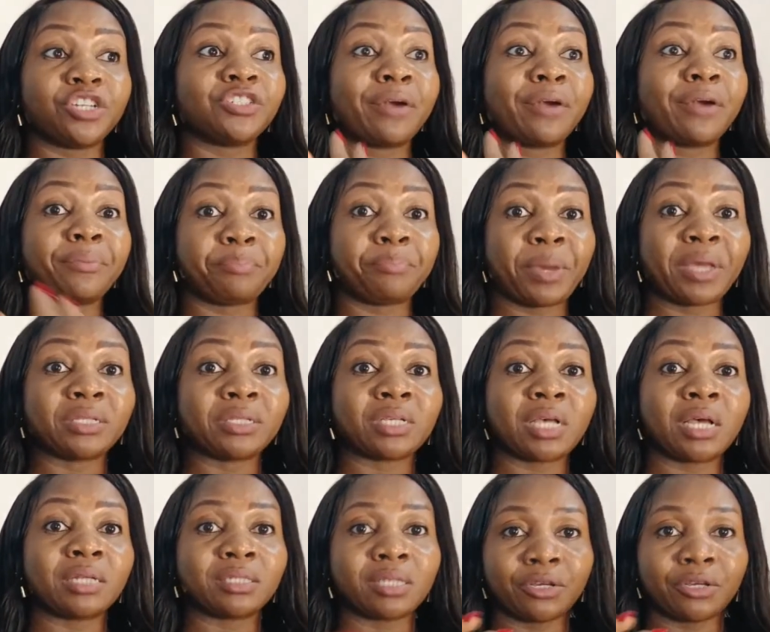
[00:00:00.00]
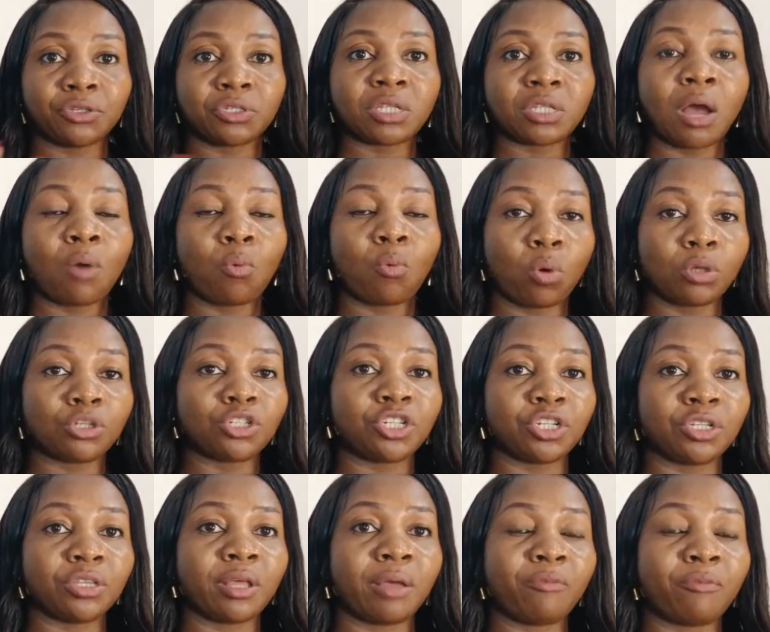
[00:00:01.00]
they're repentant, and you start
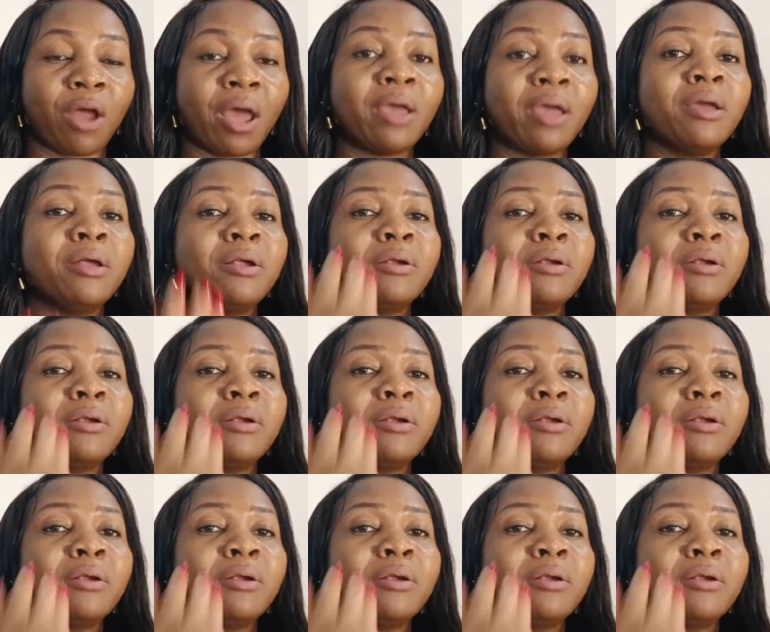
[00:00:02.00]
watching them, right?